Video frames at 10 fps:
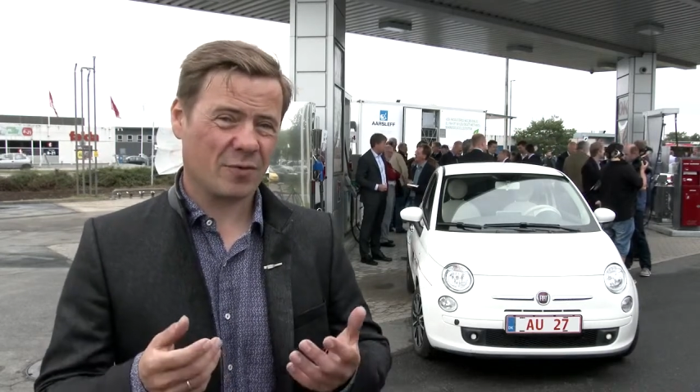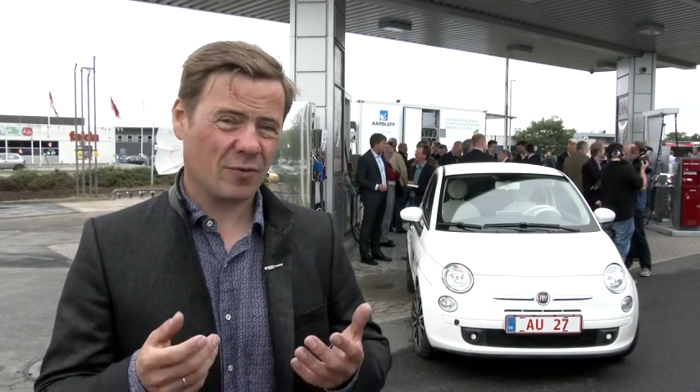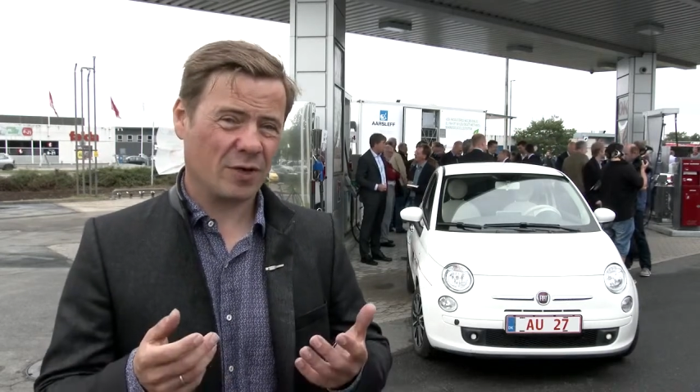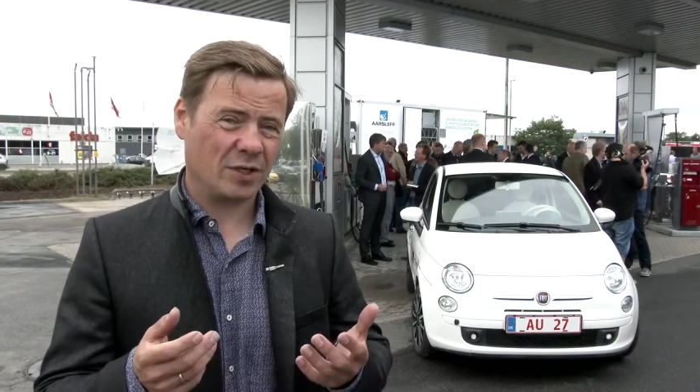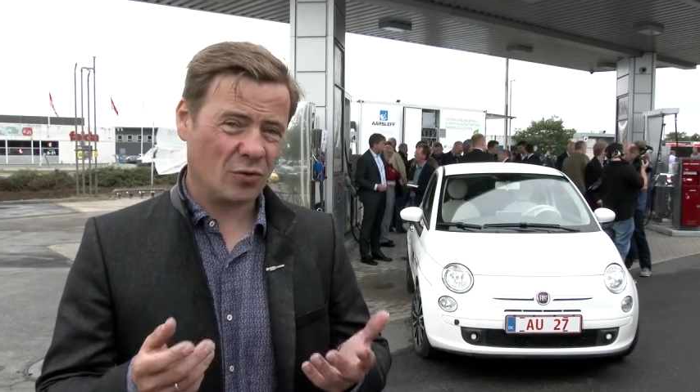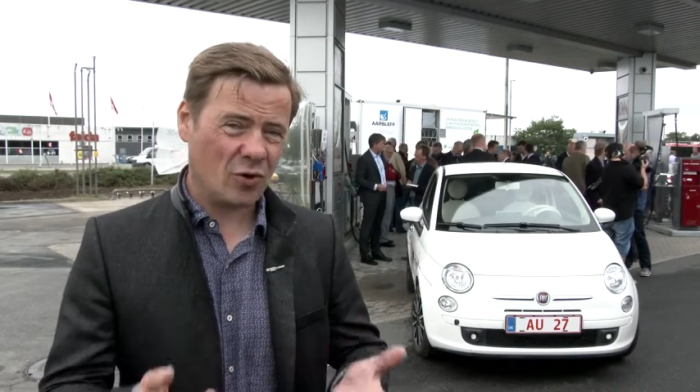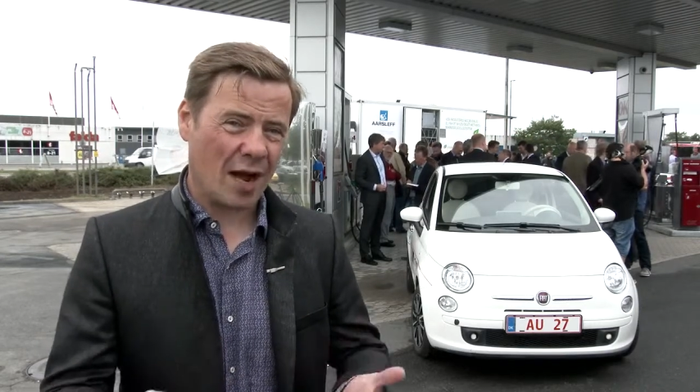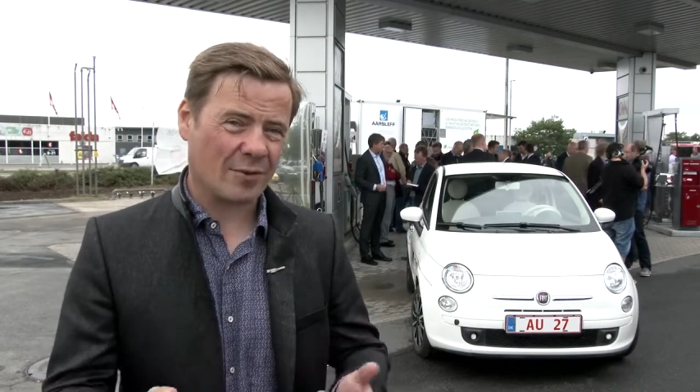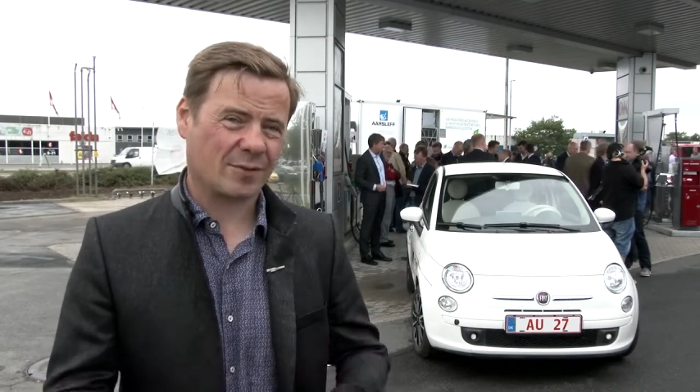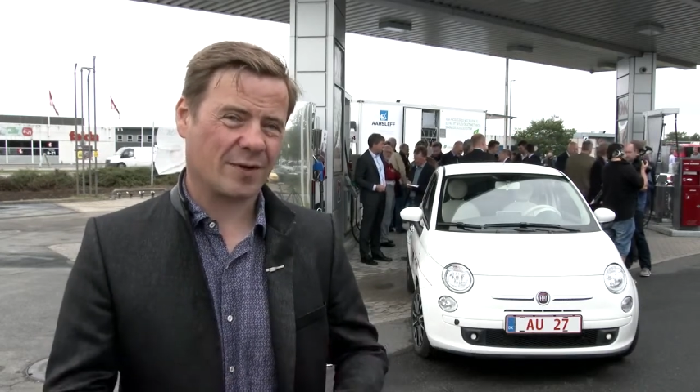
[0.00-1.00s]
It's a good
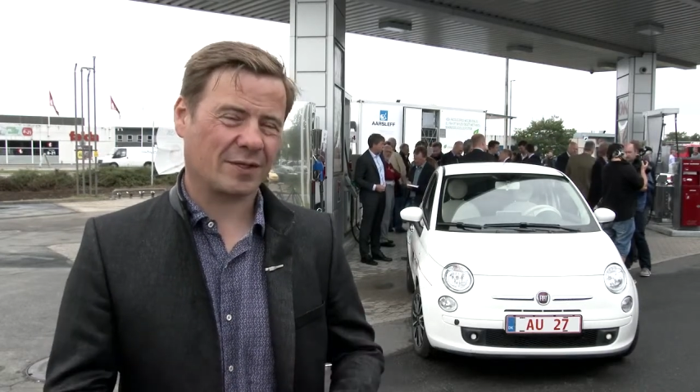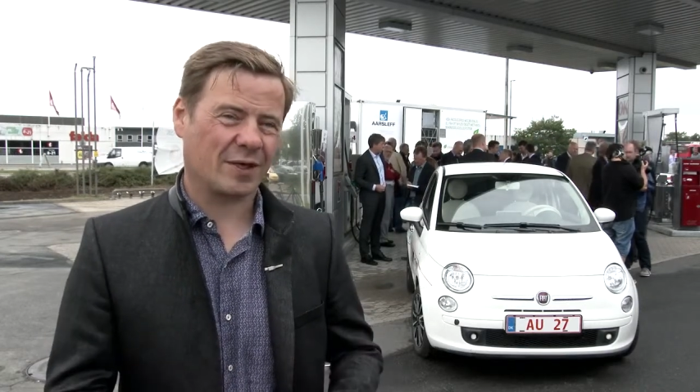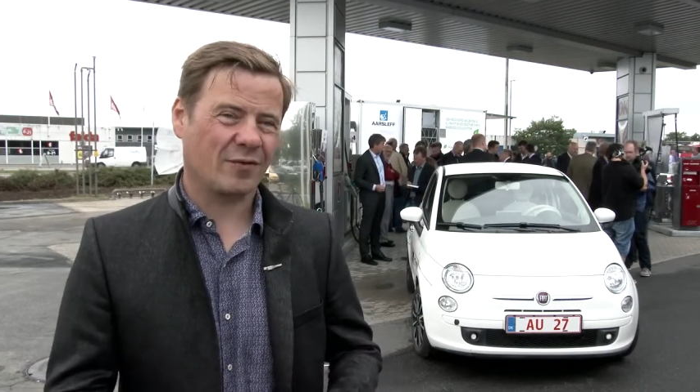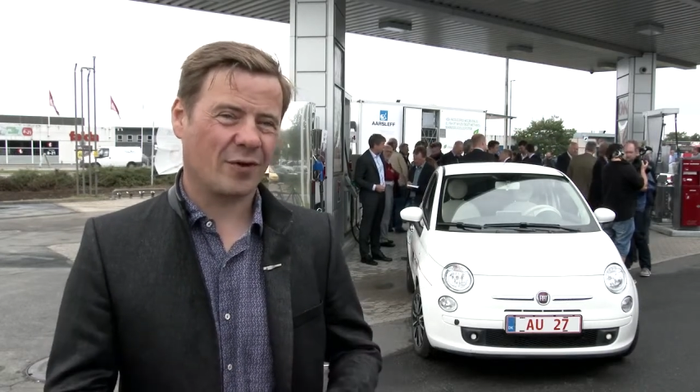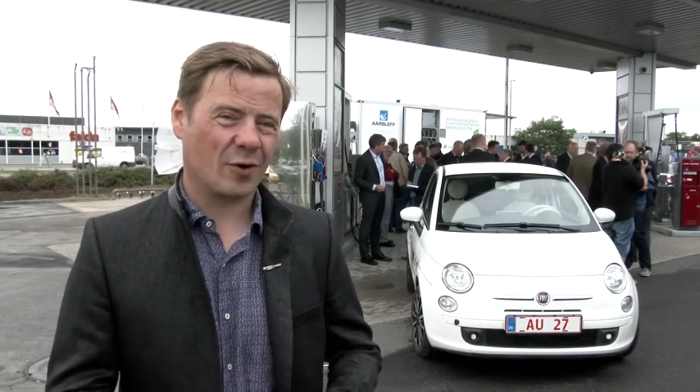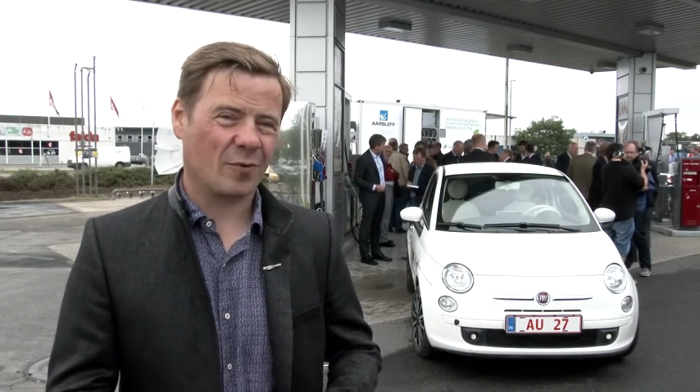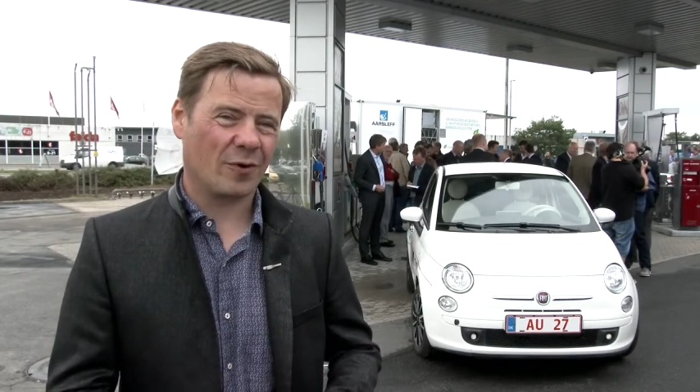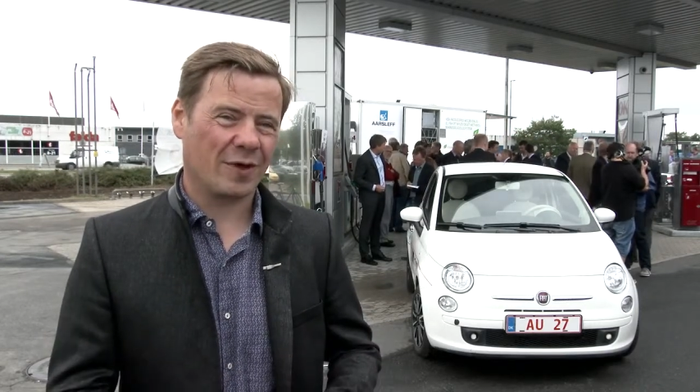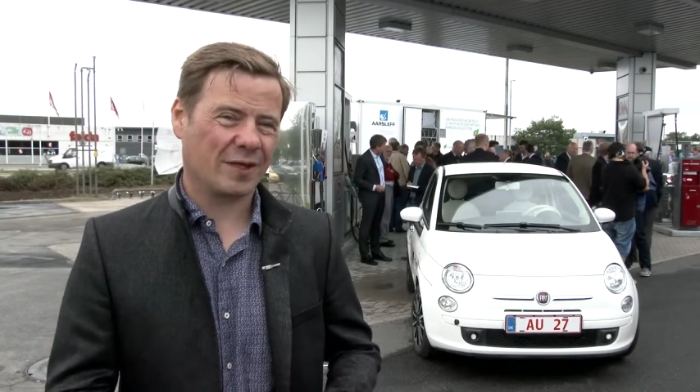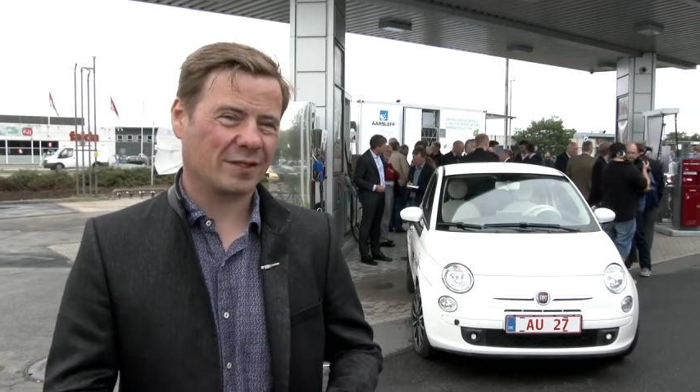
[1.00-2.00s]
branding of Aalborg
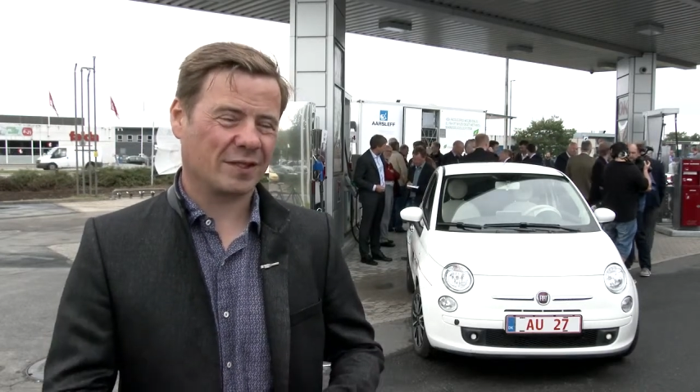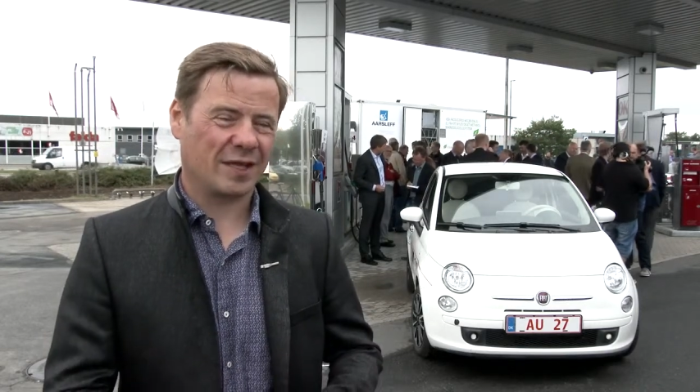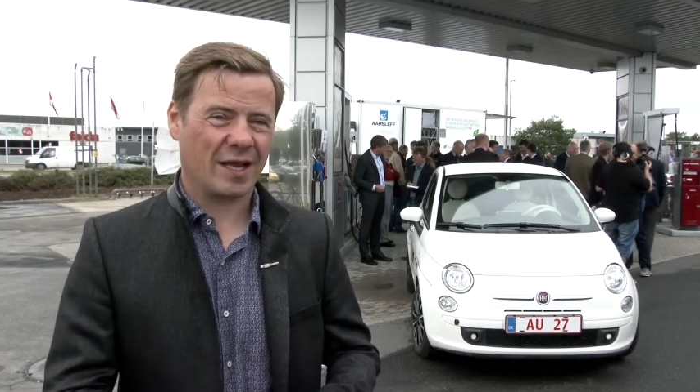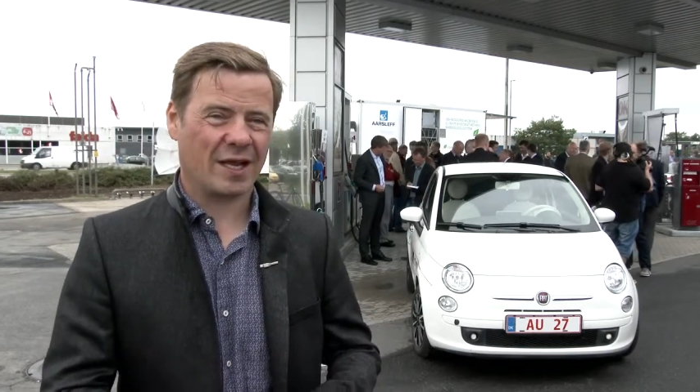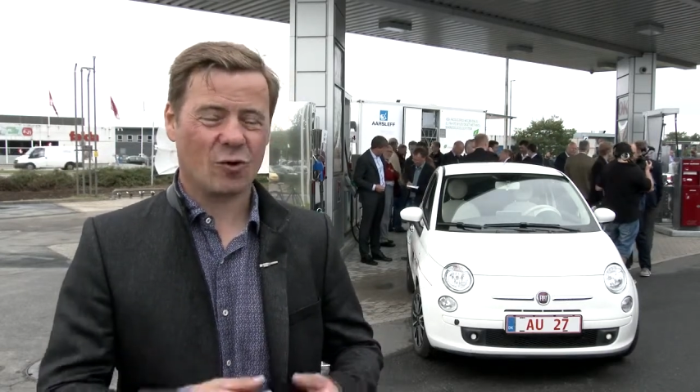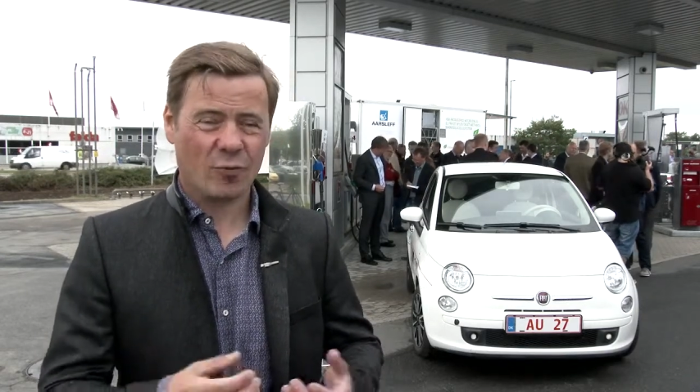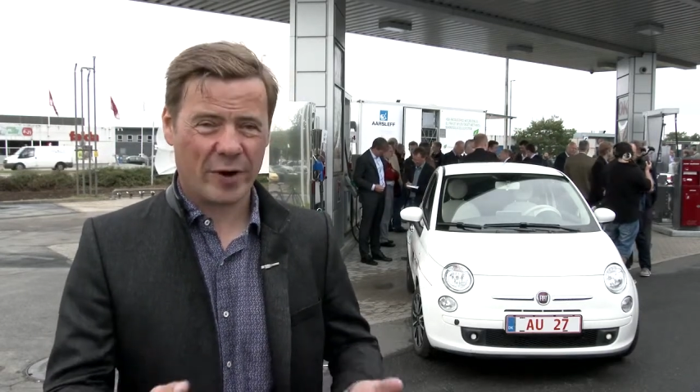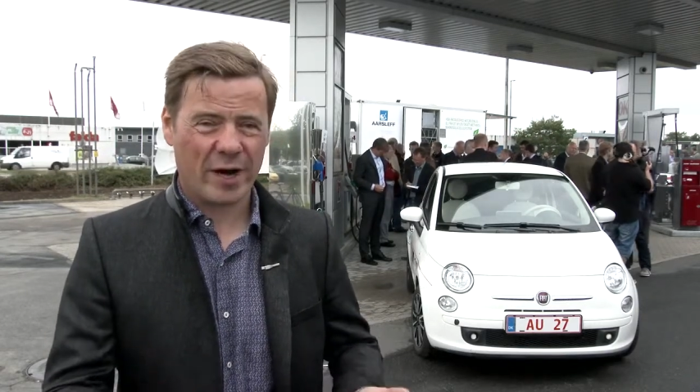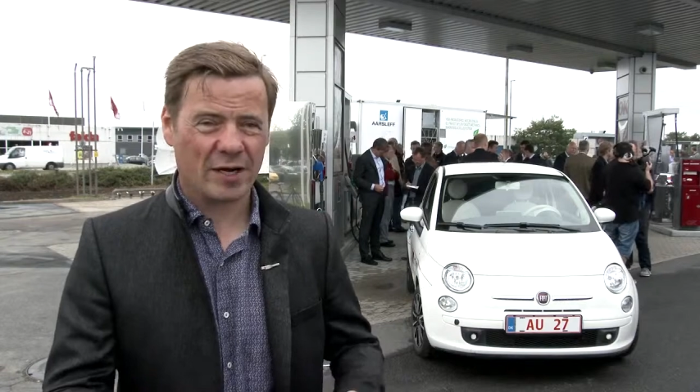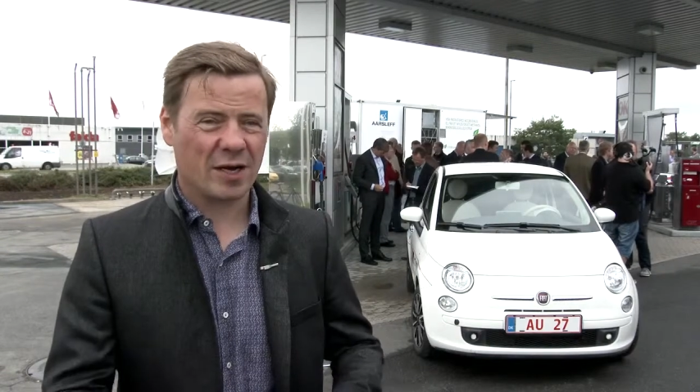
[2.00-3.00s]
and it
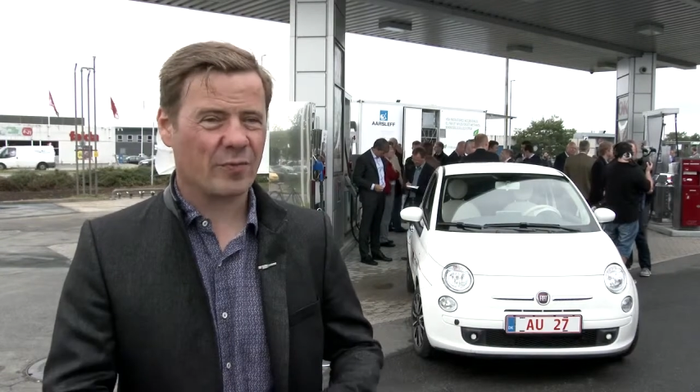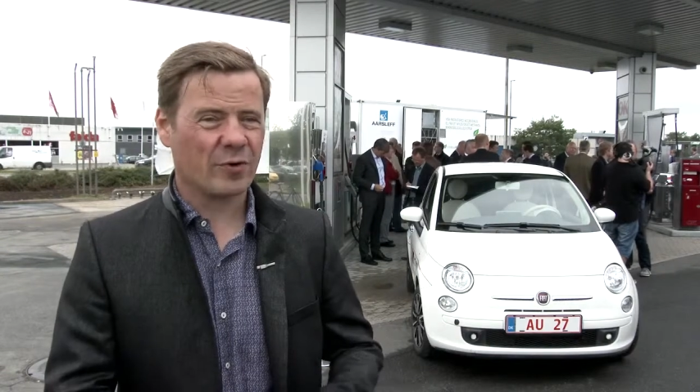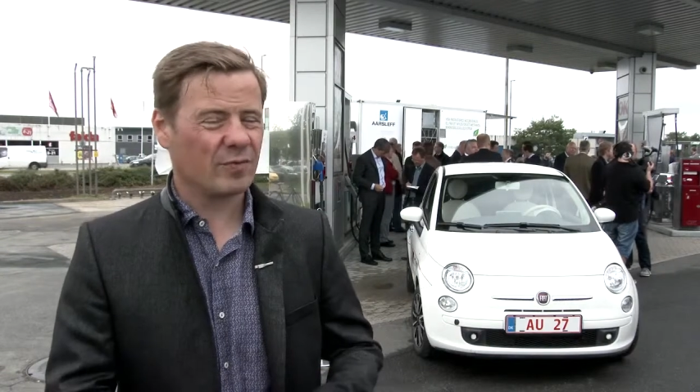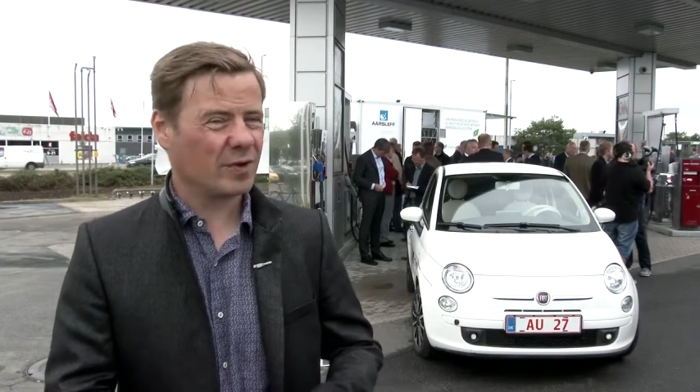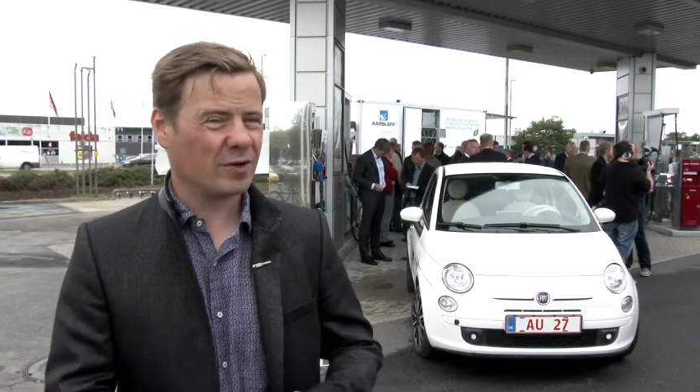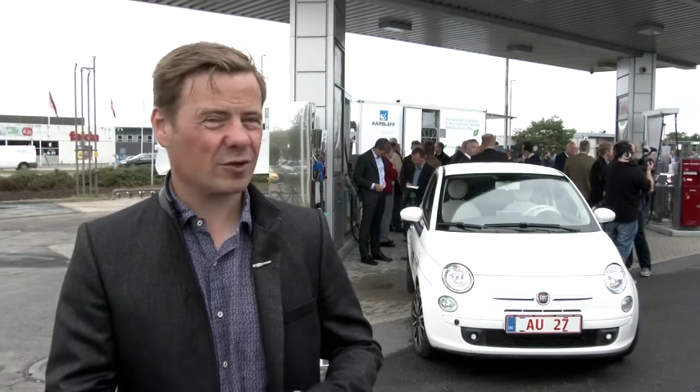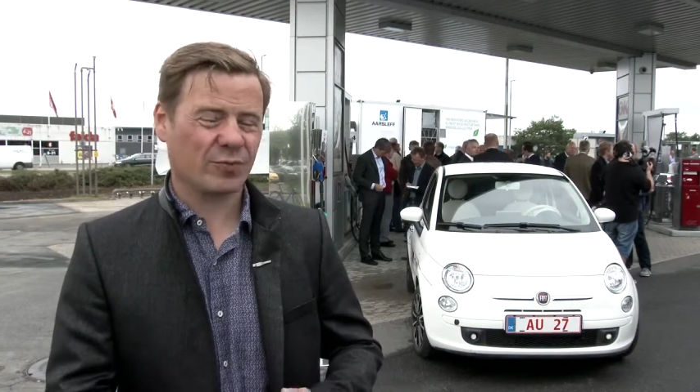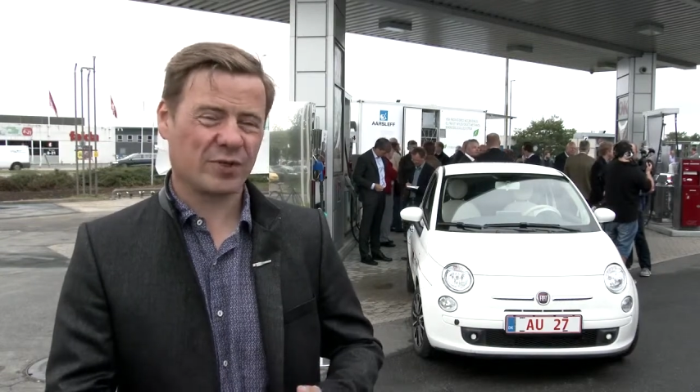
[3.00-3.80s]
creates jobs.